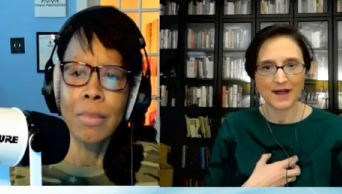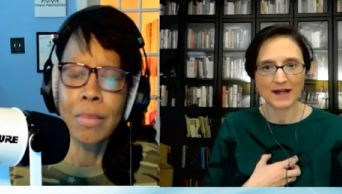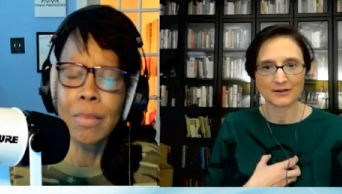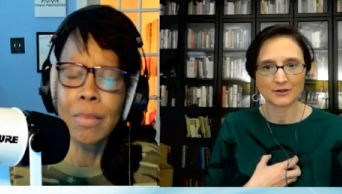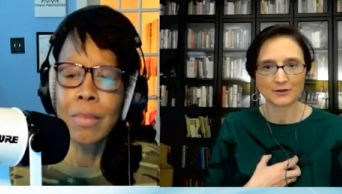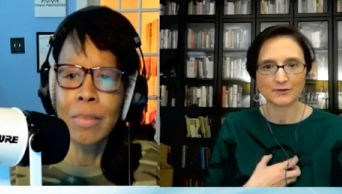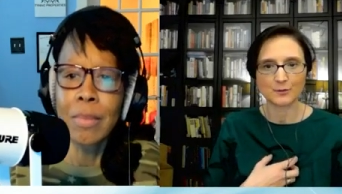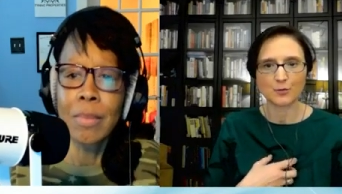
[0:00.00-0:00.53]

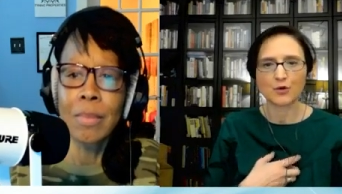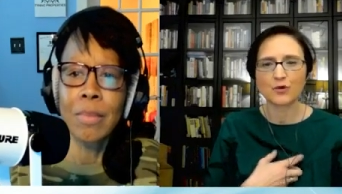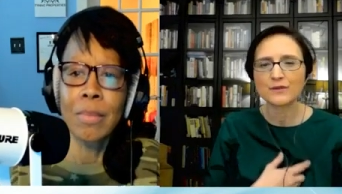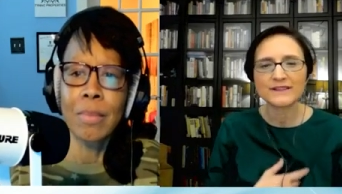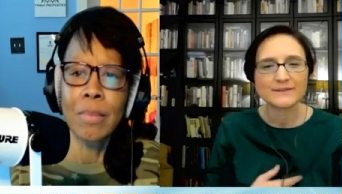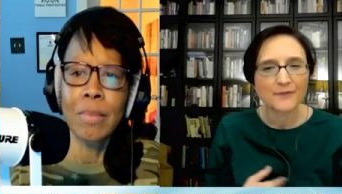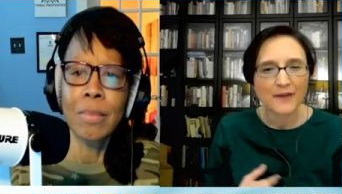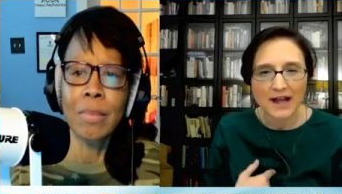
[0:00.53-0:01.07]
Speaker 1: values.
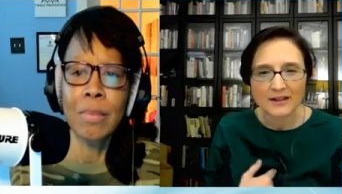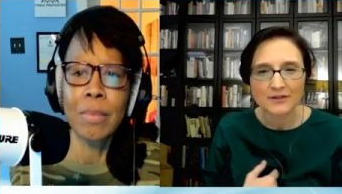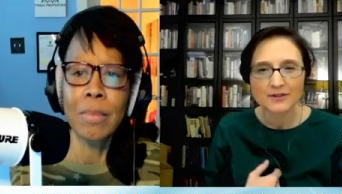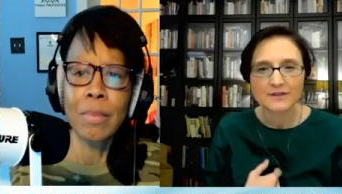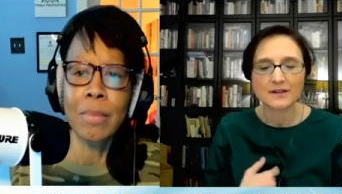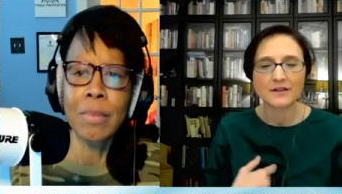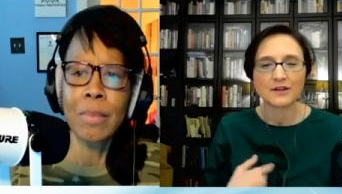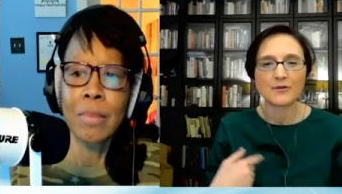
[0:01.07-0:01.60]
Whose
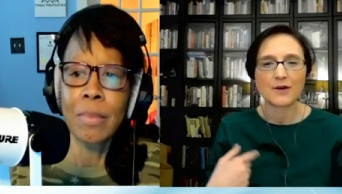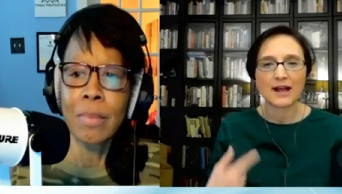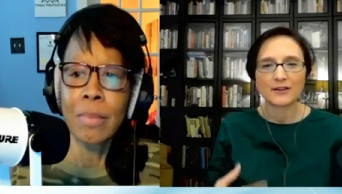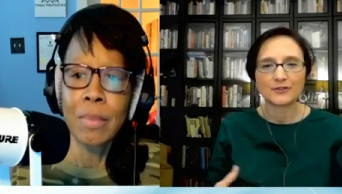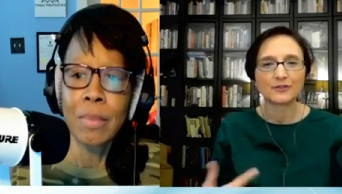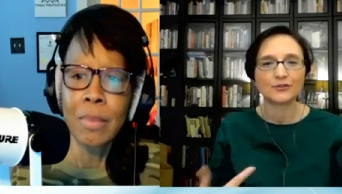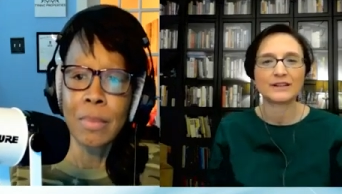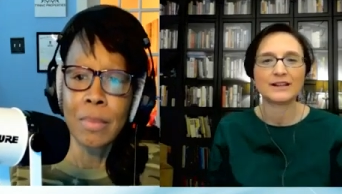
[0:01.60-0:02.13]
values are you
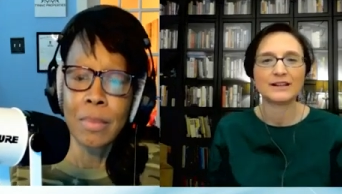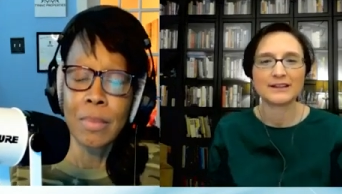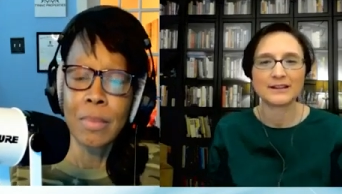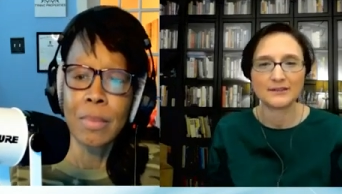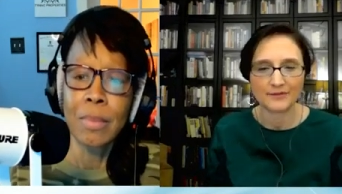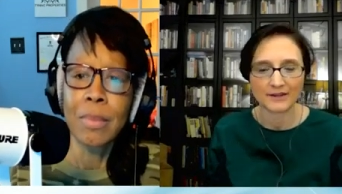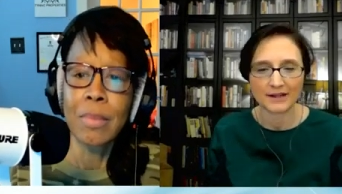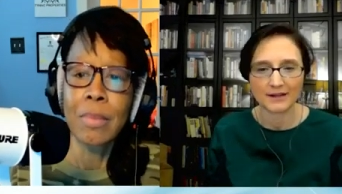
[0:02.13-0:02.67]
actually
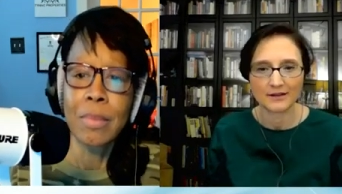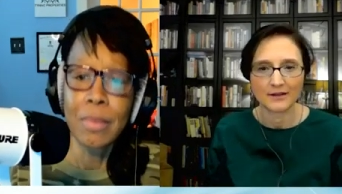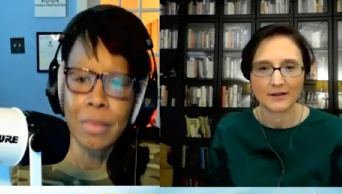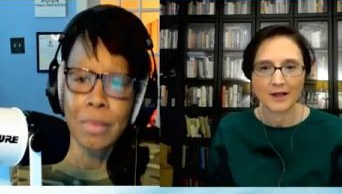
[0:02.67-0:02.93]
living?